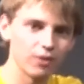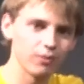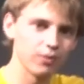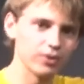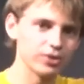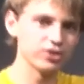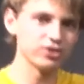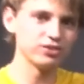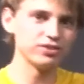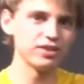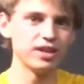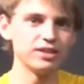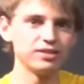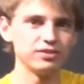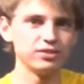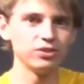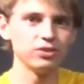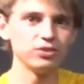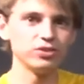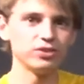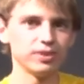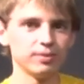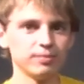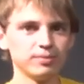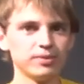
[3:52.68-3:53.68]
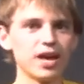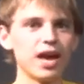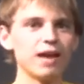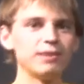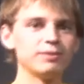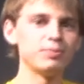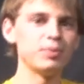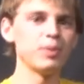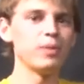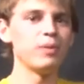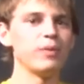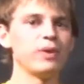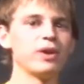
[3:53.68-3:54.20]
which is nice to use sometimes,
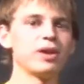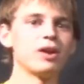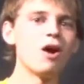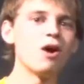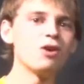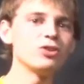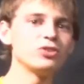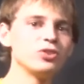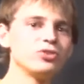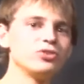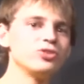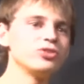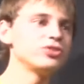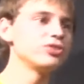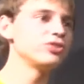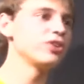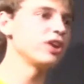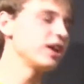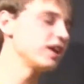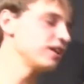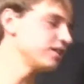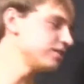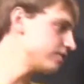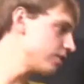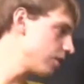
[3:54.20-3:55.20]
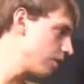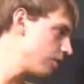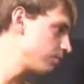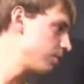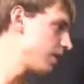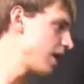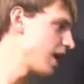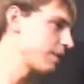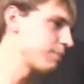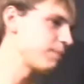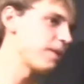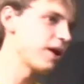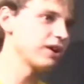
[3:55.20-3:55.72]
but we can also just create a solid
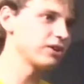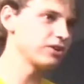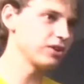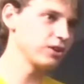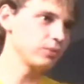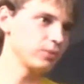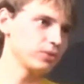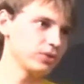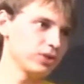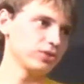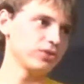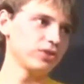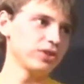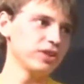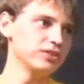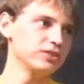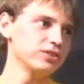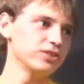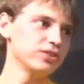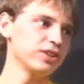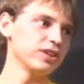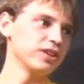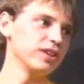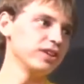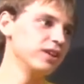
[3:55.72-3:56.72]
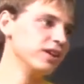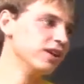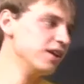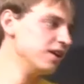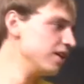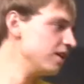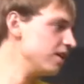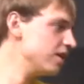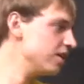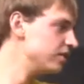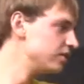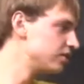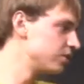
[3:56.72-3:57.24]
black background with the green screen,
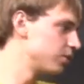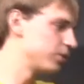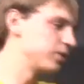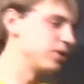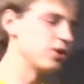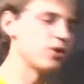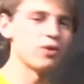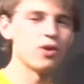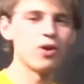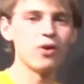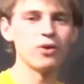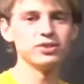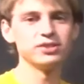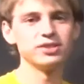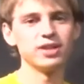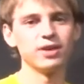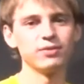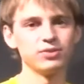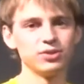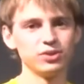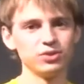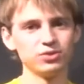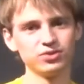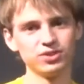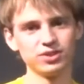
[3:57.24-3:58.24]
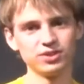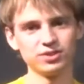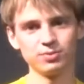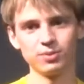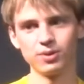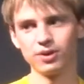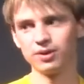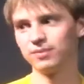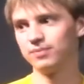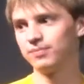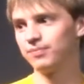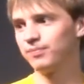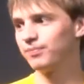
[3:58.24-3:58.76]
so we don't always have to use this
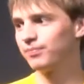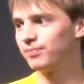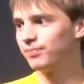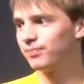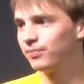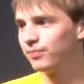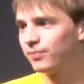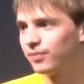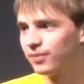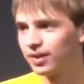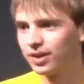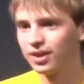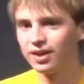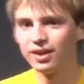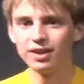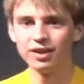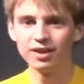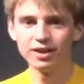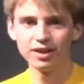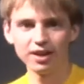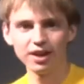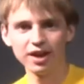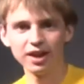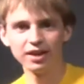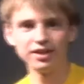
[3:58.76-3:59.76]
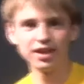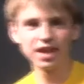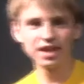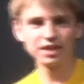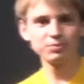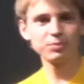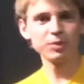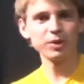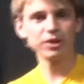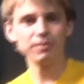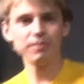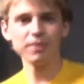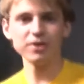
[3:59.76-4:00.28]
one. And that's
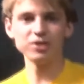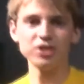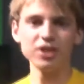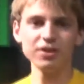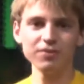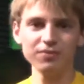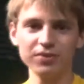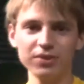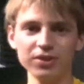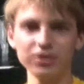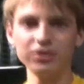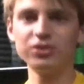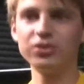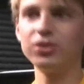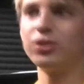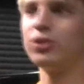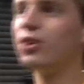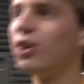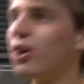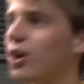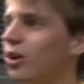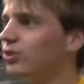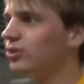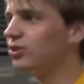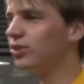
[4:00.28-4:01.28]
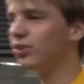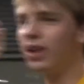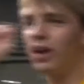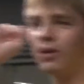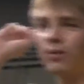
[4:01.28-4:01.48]
pretty much it for the studio, so now